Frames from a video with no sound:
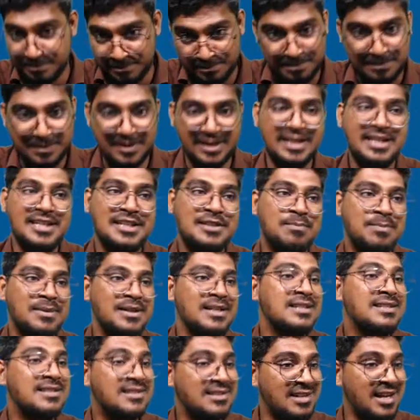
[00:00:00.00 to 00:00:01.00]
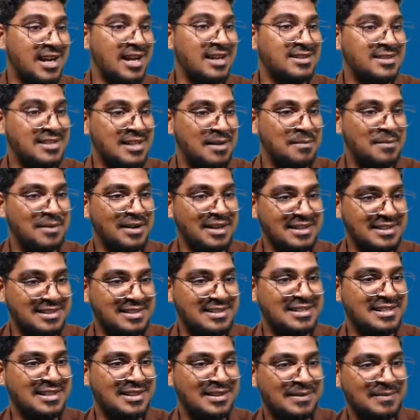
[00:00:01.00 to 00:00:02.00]
please take some
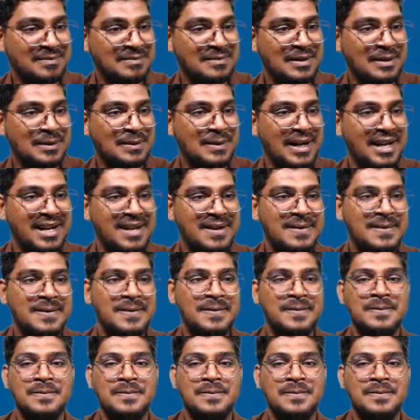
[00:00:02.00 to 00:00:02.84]
rest. Okay,